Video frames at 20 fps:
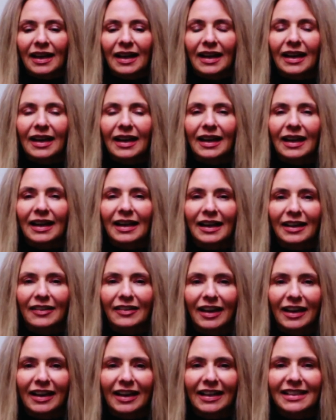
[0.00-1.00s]
And I
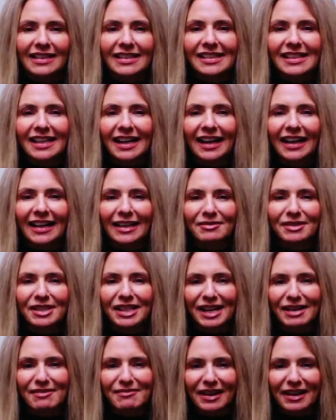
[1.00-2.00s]
reckon it's time to
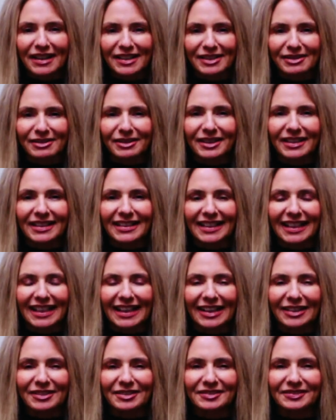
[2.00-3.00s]
get back to work now.